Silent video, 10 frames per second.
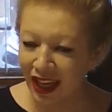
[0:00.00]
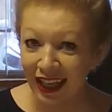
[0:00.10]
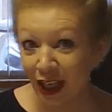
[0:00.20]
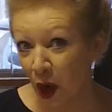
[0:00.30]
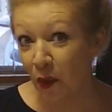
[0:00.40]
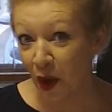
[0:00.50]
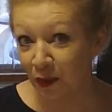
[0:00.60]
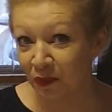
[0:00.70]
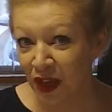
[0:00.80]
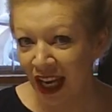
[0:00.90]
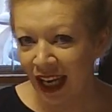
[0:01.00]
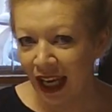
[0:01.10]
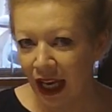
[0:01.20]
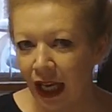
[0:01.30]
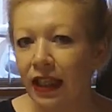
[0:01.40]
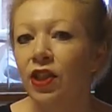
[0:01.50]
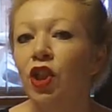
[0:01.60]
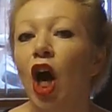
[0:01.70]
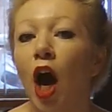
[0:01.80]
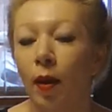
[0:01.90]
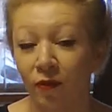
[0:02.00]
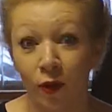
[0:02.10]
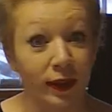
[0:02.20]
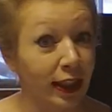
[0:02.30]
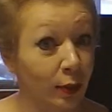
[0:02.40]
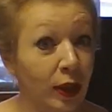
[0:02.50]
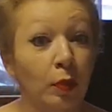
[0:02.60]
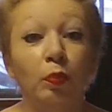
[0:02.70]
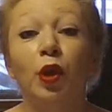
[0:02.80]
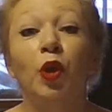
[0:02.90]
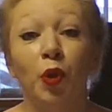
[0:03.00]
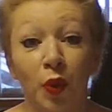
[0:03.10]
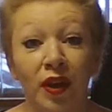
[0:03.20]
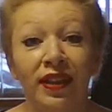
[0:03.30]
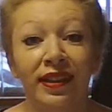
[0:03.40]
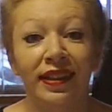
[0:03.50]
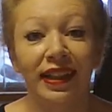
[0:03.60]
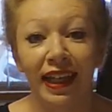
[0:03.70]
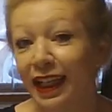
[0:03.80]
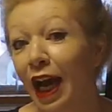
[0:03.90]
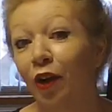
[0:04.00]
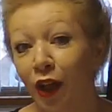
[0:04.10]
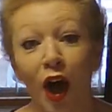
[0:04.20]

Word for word: you know what? It is time for a little bit of blue in our